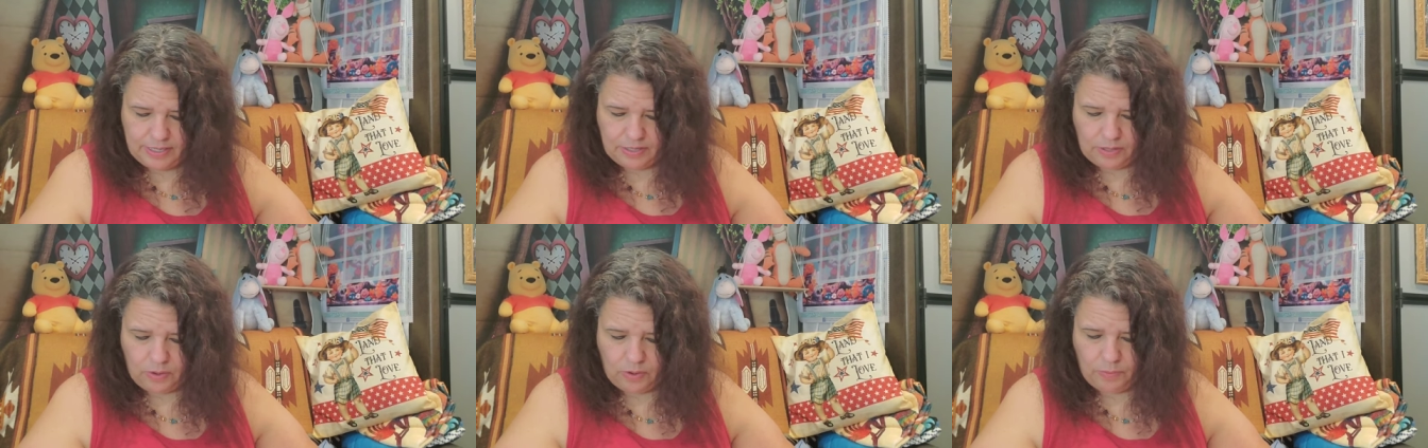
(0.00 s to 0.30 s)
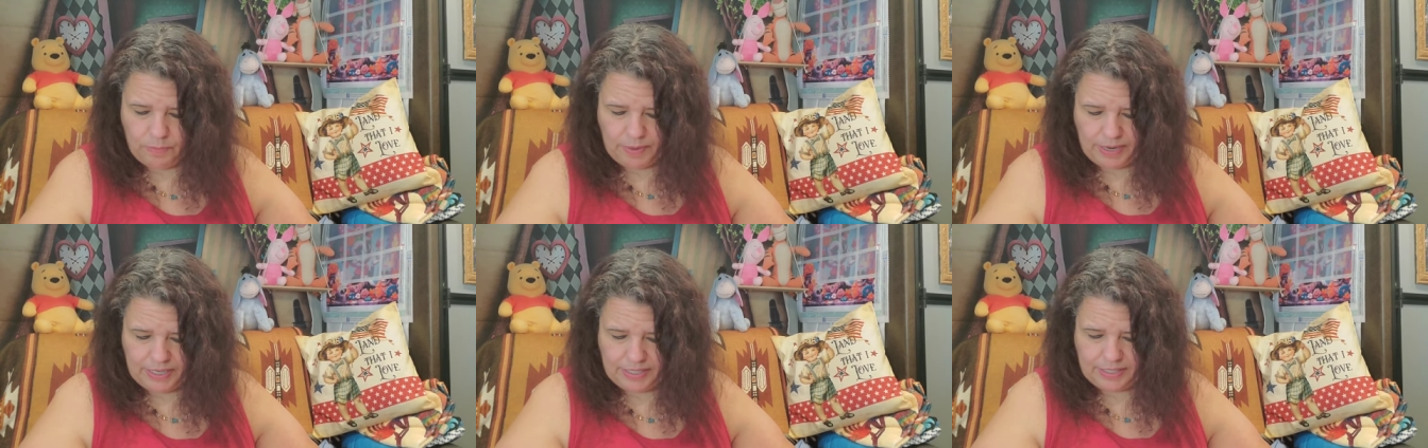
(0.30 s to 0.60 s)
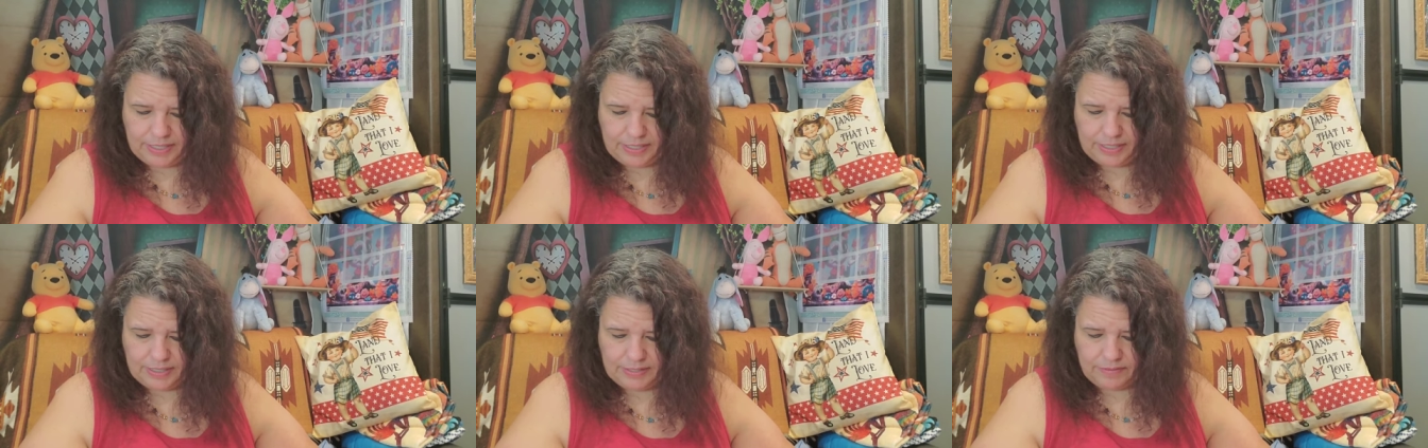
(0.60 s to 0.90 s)
the whole
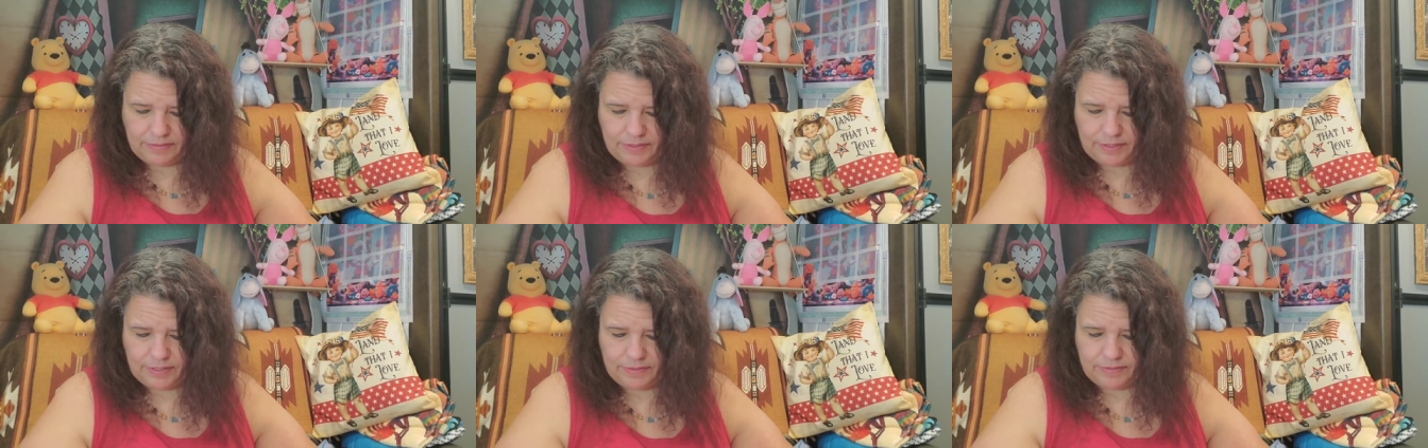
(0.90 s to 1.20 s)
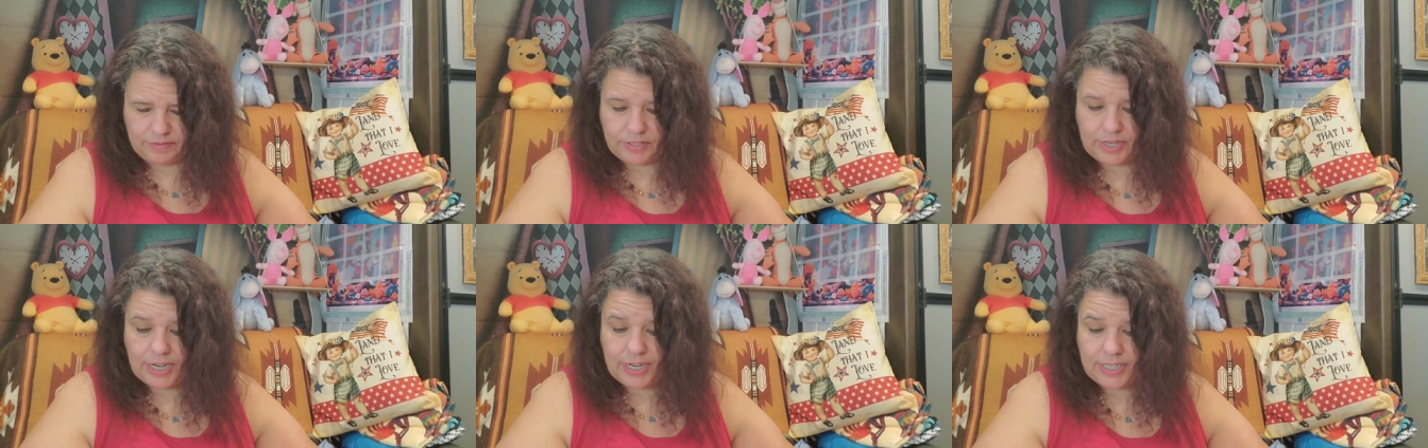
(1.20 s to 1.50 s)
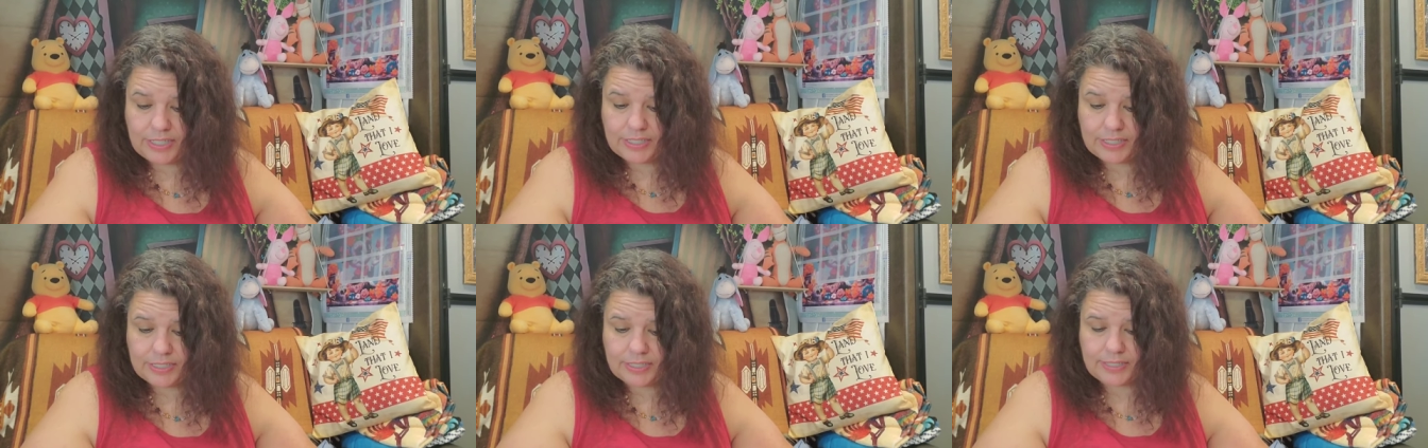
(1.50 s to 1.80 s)
painting is full of
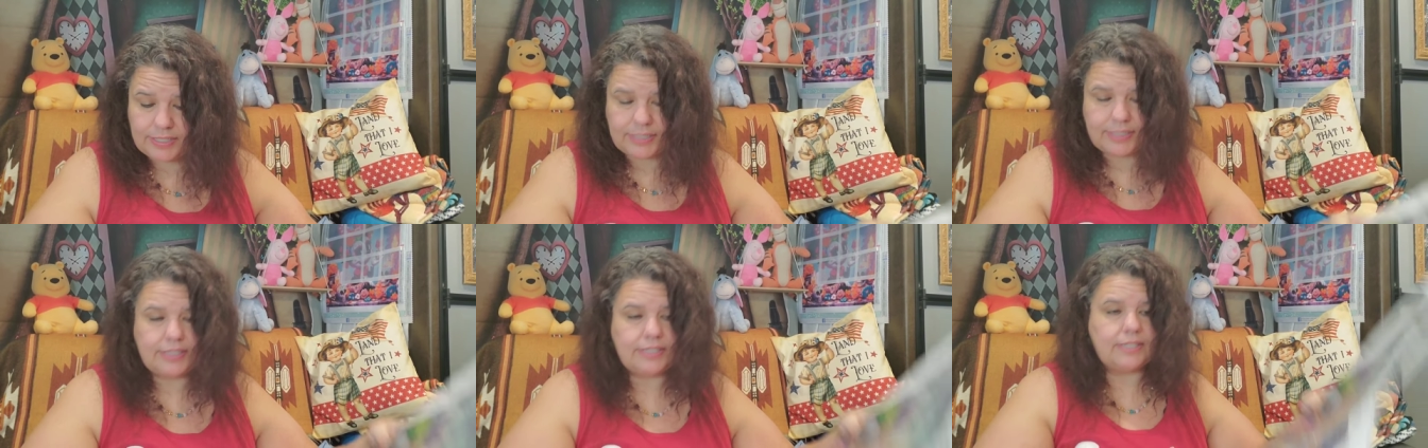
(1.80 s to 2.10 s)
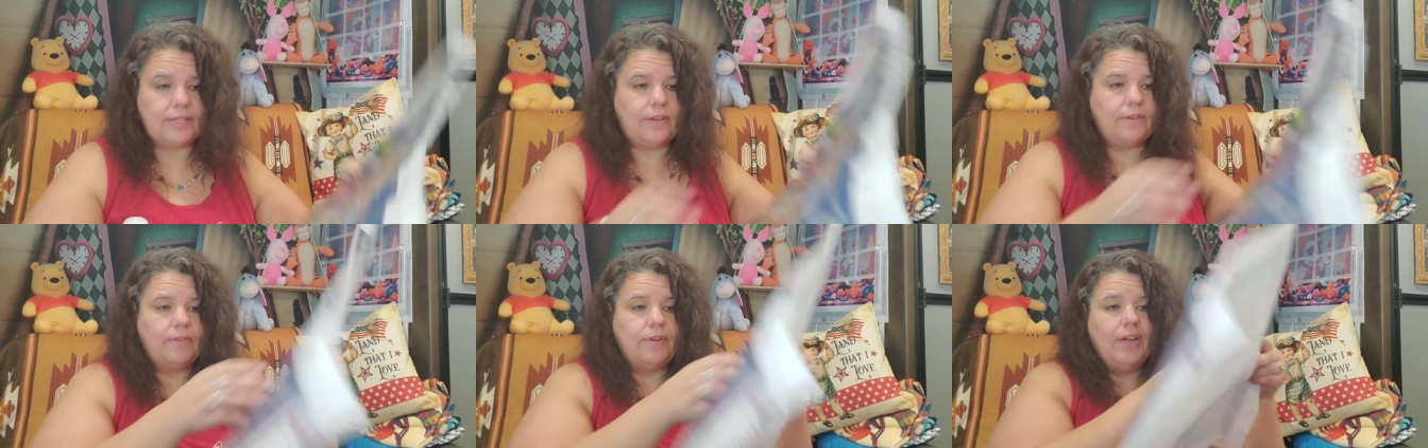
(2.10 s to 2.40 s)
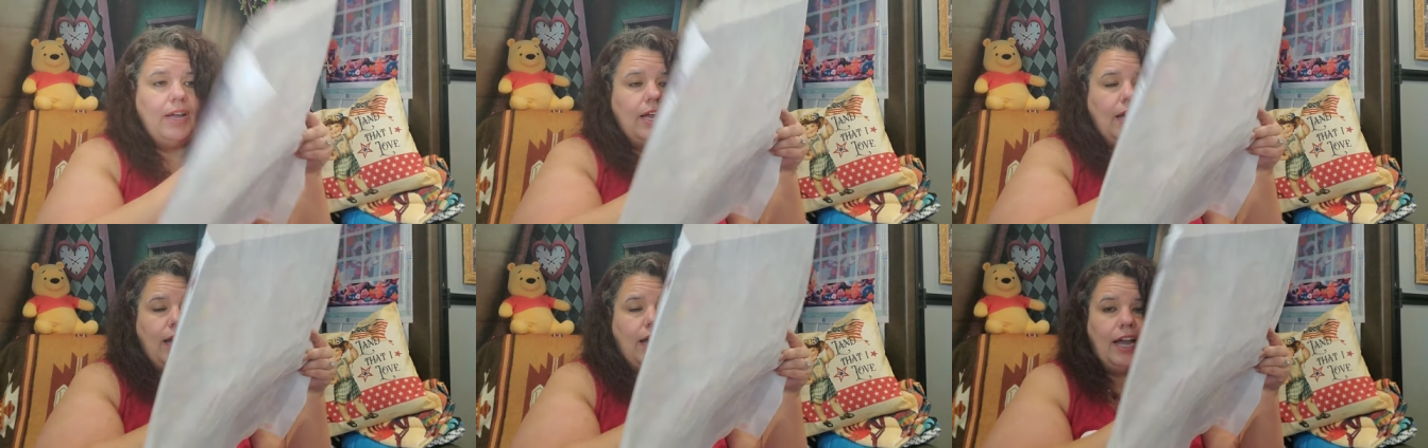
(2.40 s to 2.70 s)
training circles. So
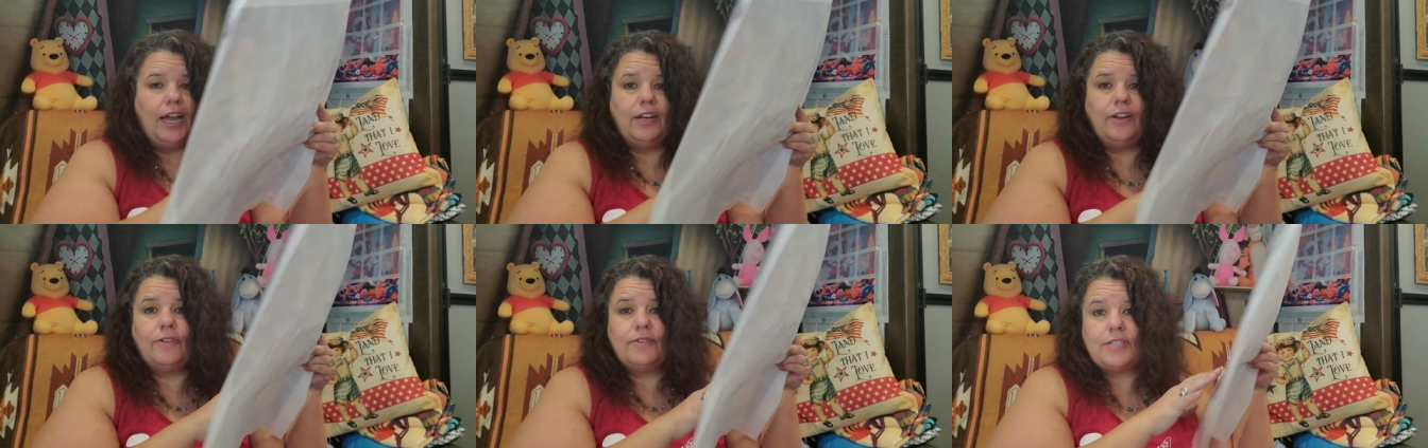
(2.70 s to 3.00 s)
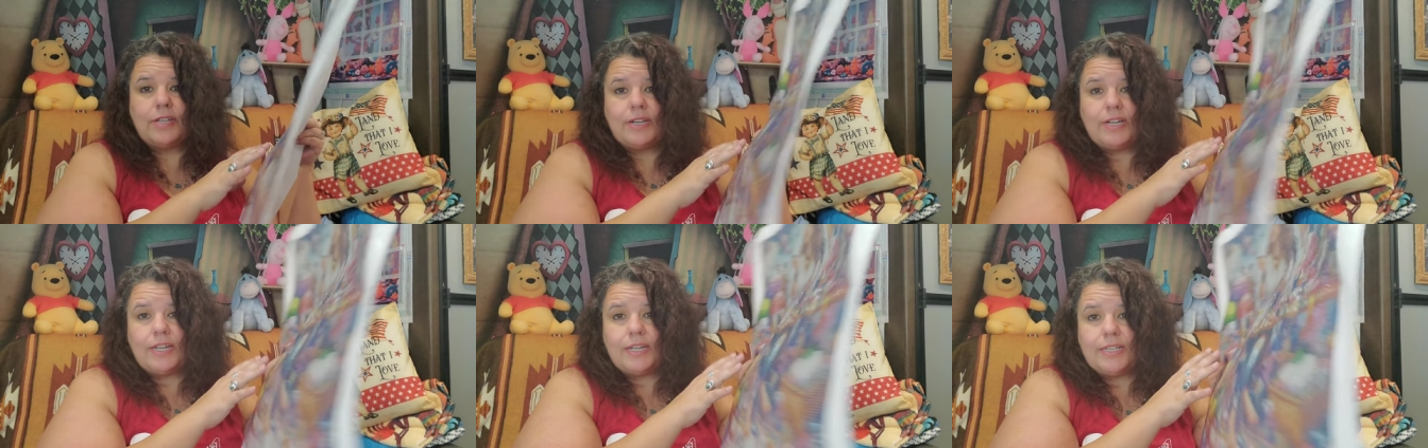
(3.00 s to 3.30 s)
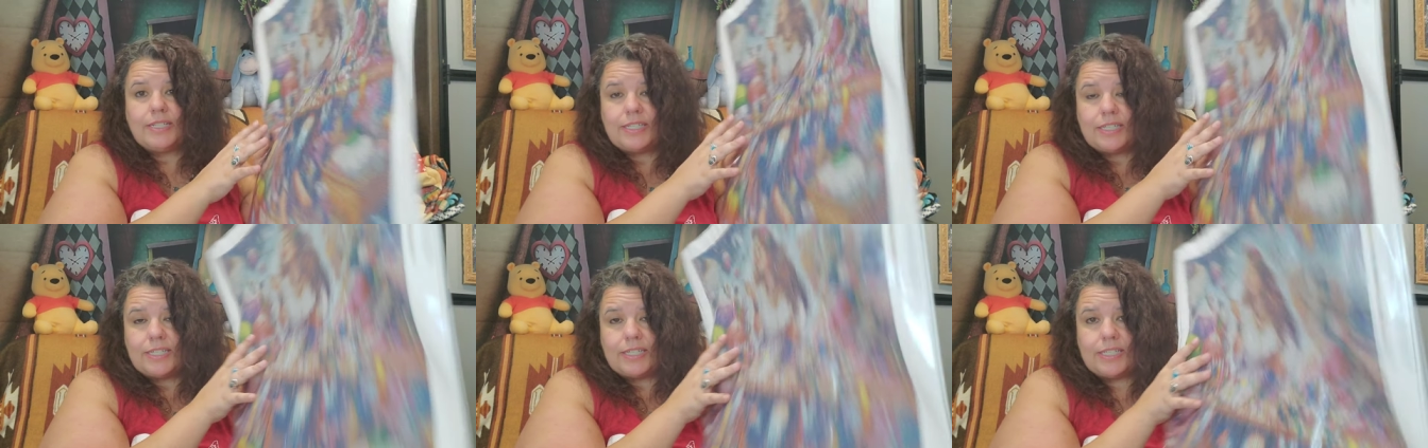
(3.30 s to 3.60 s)
I know
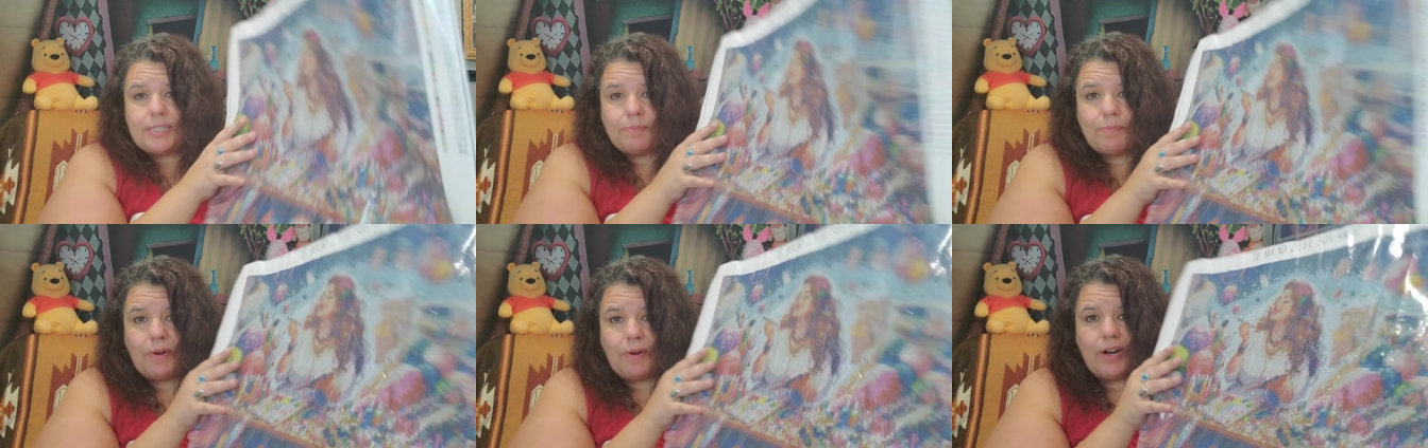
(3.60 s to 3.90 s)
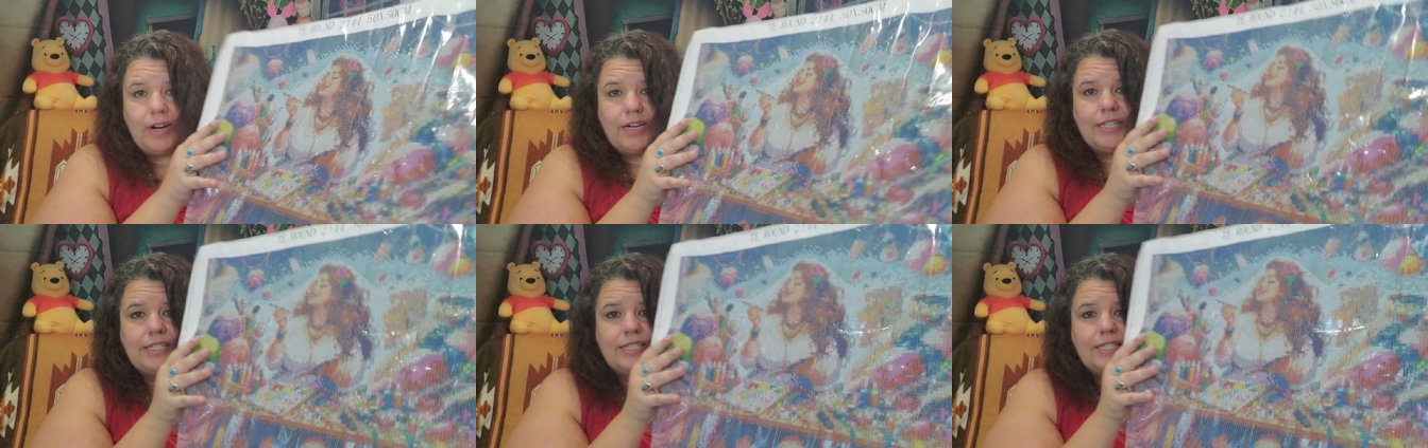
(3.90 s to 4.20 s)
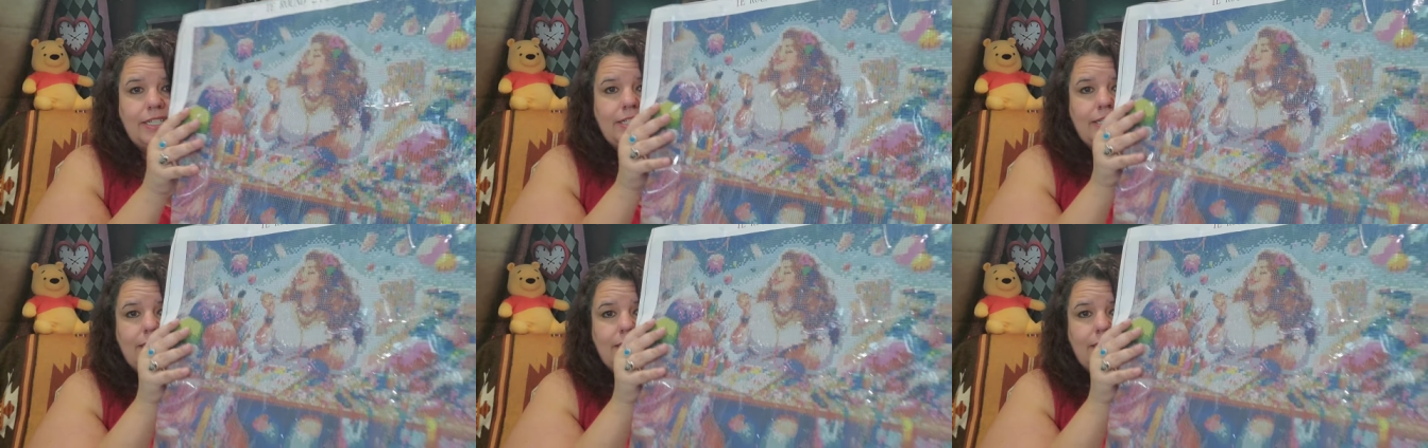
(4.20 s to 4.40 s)
sometimes there's parts and